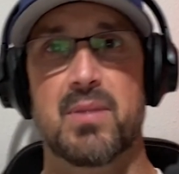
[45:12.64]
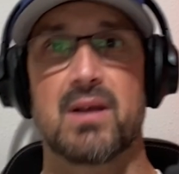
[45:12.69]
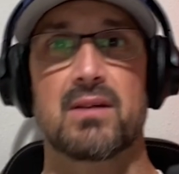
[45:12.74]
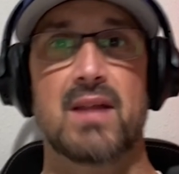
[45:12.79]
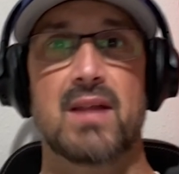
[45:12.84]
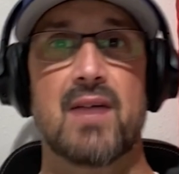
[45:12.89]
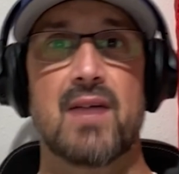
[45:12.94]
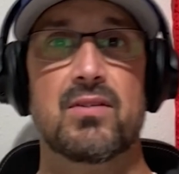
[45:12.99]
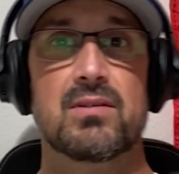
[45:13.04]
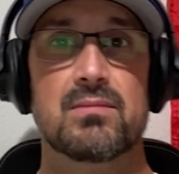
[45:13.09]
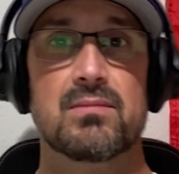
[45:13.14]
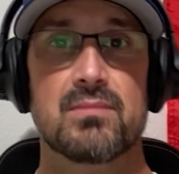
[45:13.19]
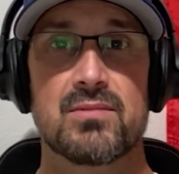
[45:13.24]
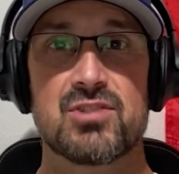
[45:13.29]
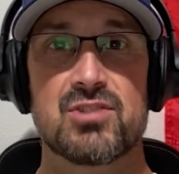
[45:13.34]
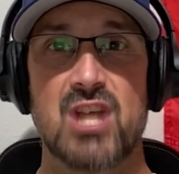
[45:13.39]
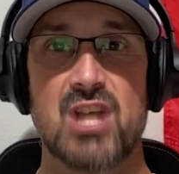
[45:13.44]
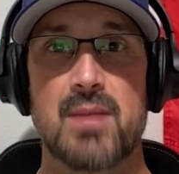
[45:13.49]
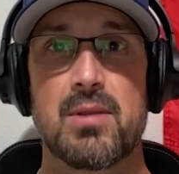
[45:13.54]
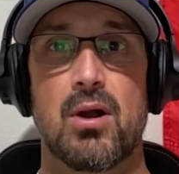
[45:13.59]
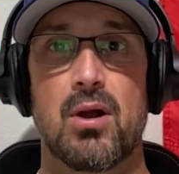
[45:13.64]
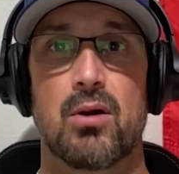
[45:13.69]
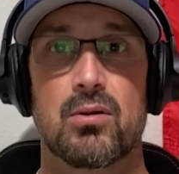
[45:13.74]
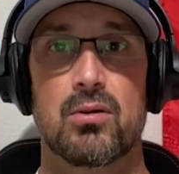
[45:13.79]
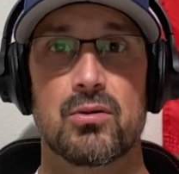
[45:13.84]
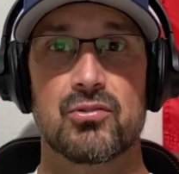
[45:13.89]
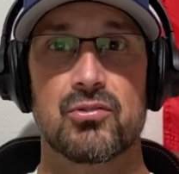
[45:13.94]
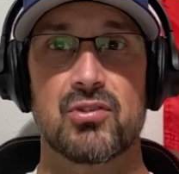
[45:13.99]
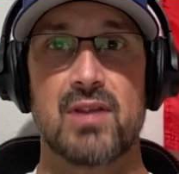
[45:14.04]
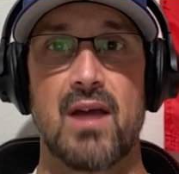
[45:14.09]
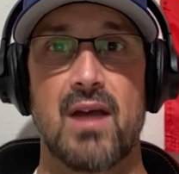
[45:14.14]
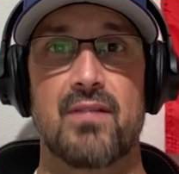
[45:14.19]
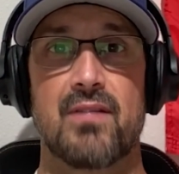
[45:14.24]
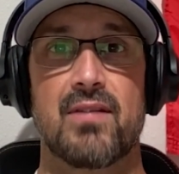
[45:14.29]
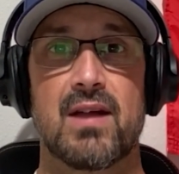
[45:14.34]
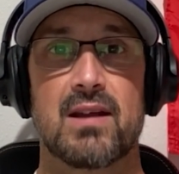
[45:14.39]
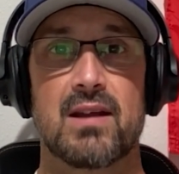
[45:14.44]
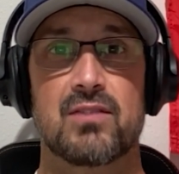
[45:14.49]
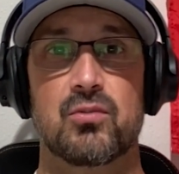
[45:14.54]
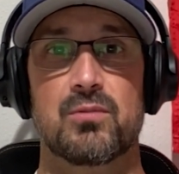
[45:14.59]
Pick 11, Jamie Arnold to the
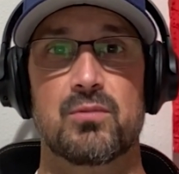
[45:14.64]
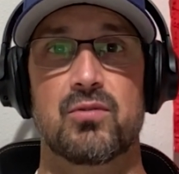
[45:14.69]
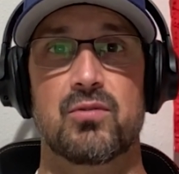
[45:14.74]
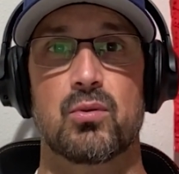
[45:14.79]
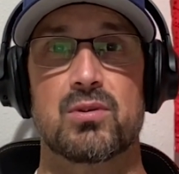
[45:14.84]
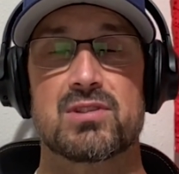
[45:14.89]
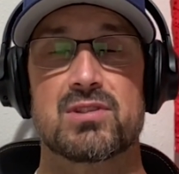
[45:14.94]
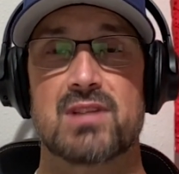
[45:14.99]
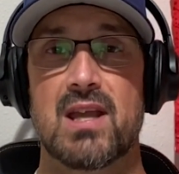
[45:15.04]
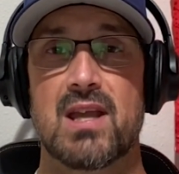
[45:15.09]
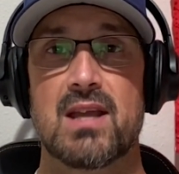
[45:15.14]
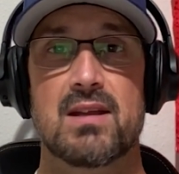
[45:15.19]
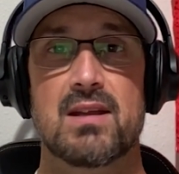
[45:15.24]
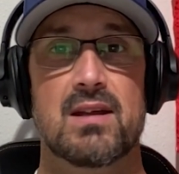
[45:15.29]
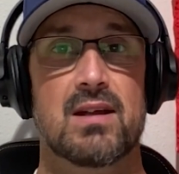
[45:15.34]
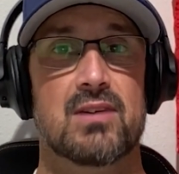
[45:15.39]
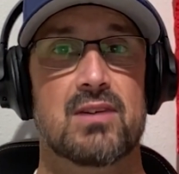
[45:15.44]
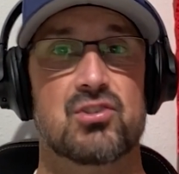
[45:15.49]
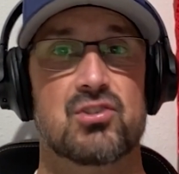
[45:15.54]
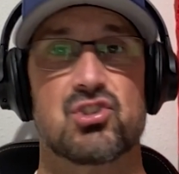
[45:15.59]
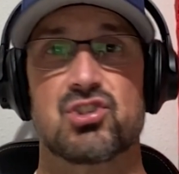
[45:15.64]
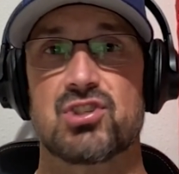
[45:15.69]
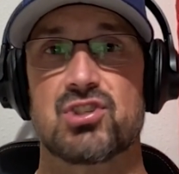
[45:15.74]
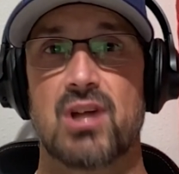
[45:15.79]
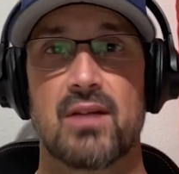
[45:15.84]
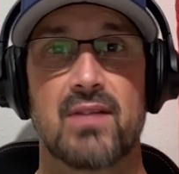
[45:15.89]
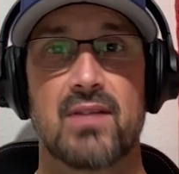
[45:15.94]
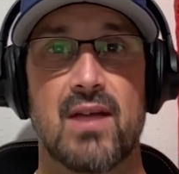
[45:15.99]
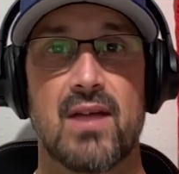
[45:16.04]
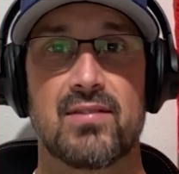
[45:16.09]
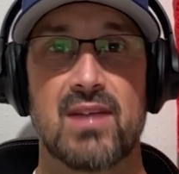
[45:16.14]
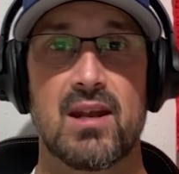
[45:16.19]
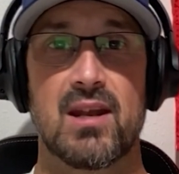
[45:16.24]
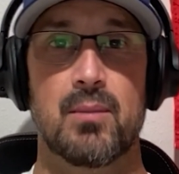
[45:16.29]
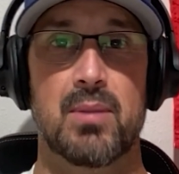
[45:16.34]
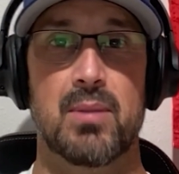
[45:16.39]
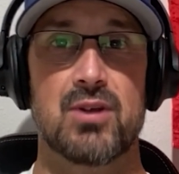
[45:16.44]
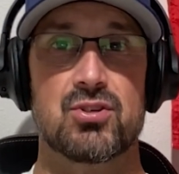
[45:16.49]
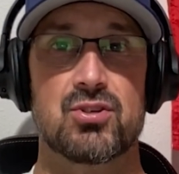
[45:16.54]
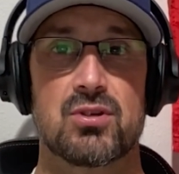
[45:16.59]
Athletics from Florida State. Stud
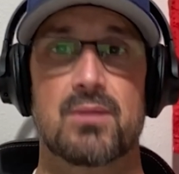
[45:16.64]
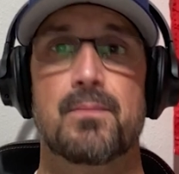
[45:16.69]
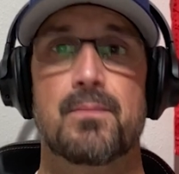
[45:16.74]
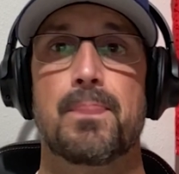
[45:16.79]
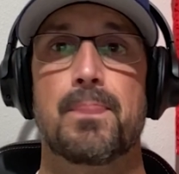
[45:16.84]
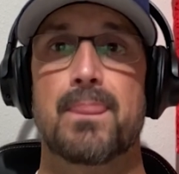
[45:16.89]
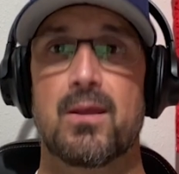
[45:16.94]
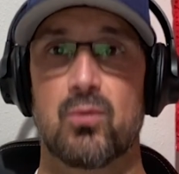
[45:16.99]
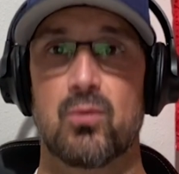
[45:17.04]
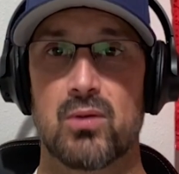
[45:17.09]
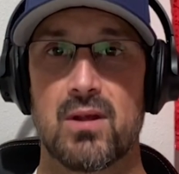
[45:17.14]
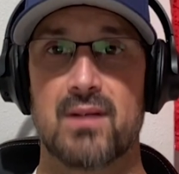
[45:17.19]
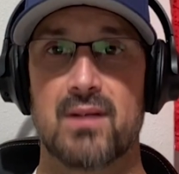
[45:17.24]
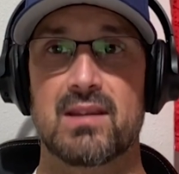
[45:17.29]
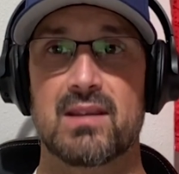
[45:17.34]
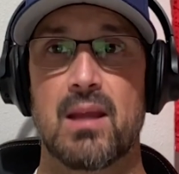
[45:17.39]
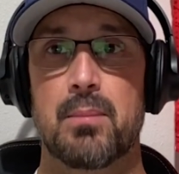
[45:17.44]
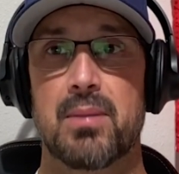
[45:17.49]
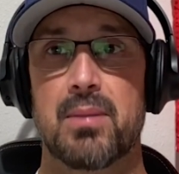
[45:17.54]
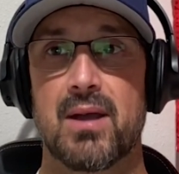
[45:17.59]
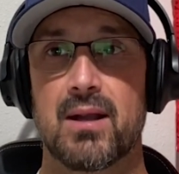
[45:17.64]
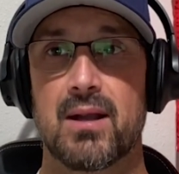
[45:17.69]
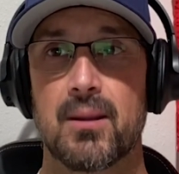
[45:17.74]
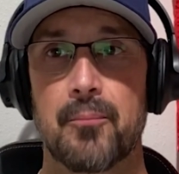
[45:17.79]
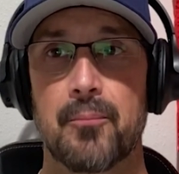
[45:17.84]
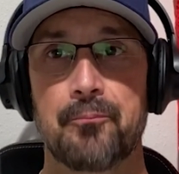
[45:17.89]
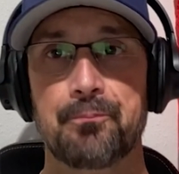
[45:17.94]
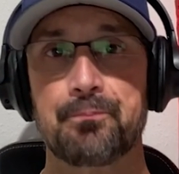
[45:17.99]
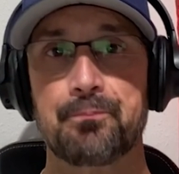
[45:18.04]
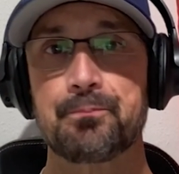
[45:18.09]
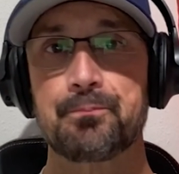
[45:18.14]
left-handed pitcher. Really like that pick.